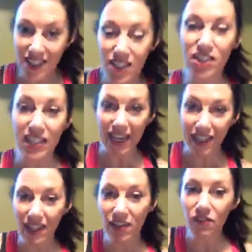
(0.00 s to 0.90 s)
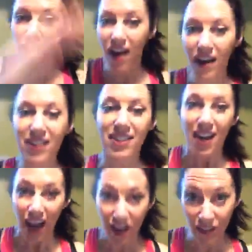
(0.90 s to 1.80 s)
a steady influx
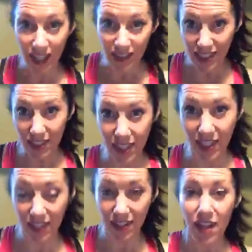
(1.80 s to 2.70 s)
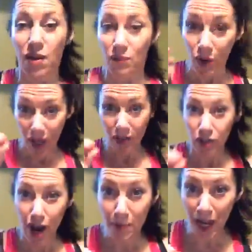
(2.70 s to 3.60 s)
of insulin,
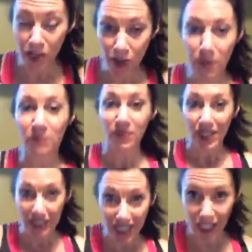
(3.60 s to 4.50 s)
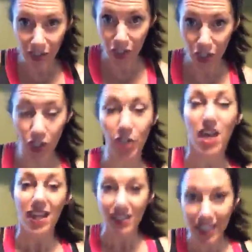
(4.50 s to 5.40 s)
carbohydrate, leading to sugar,
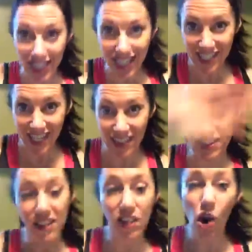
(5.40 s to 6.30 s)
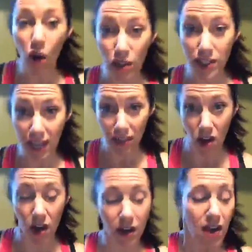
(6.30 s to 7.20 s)
leading to insulin all day
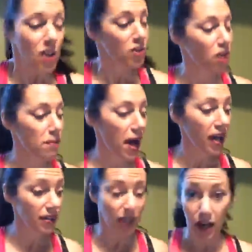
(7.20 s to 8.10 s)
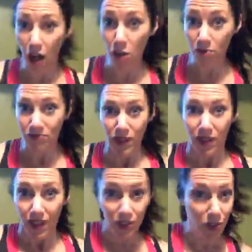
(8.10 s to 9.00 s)
long. So our body's like, oh,
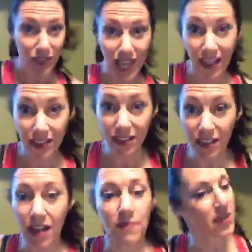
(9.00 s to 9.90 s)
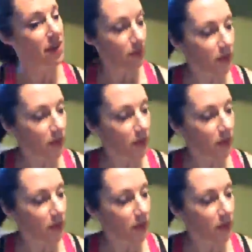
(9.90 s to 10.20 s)
as soon as that insulin comes out, the